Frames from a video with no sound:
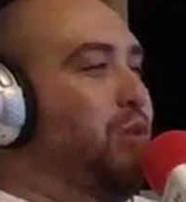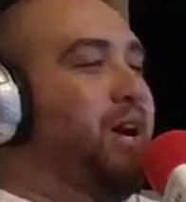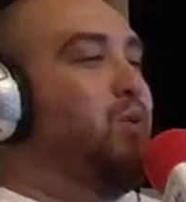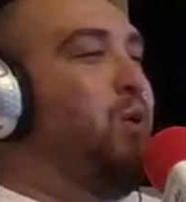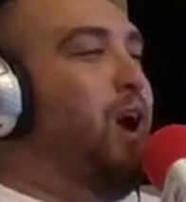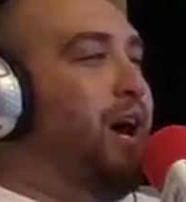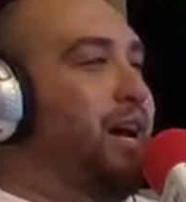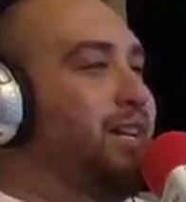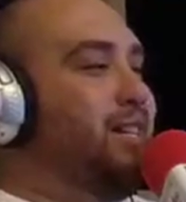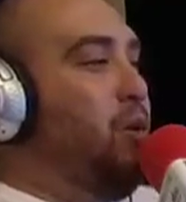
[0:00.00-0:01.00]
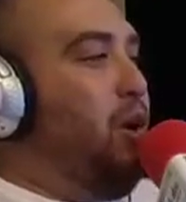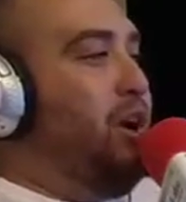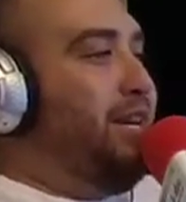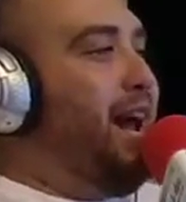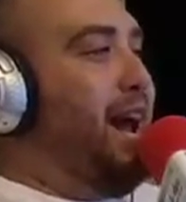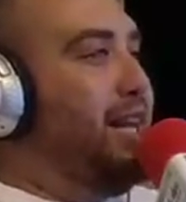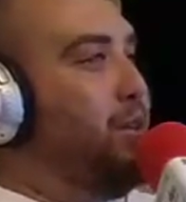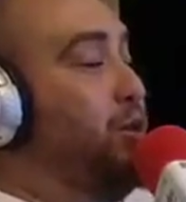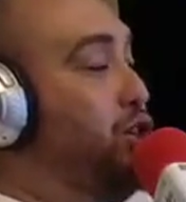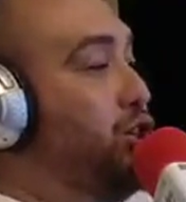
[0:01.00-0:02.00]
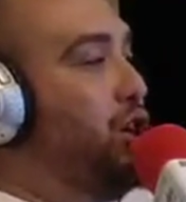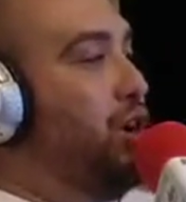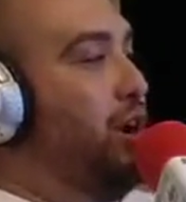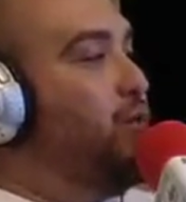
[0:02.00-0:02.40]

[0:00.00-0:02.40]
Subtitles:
We didn't want it because they were our dads, and we shouldn't have.